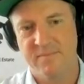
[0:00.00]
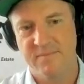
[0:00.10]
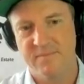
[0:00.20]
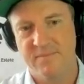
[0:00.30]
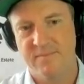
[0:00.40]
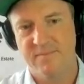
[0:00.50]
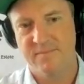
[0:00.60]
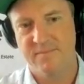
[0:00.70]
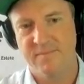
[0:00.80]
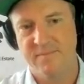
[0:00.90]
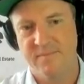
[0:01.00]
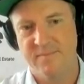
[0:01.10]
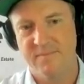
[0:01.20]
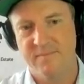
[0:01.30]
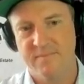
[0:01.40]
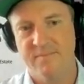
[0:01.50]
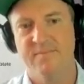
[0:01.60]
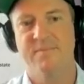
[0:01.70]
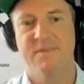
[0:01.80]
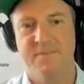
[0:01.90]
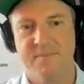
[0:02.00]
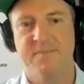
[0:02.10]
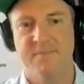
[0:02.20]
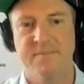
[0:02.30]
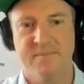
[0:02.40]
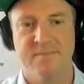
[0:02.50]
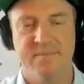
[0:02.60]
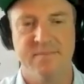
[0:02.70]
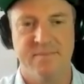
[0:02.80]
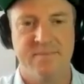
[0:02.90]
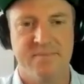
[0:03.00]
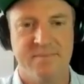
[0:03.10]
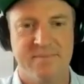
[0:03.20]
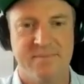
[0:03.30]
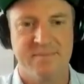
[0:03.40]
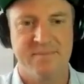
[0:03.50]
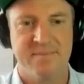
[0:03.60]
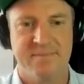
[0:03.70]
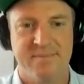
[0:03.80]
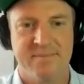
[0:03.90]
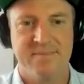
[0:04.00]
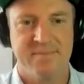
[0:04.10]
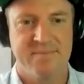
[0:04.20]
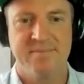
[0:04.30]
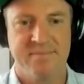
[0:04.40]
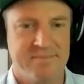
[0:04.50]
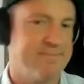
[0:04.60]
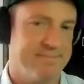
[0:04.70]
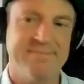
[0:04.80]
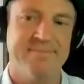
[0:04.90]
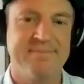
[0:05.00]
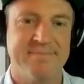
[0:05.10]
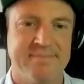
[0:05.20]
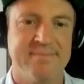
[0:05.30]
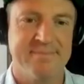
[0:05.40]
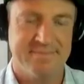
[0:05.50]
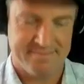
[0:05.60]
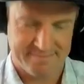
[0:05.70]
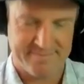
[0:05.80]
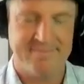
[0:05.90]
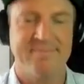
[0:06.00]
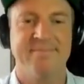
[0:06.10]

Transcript: This person isn't speaking.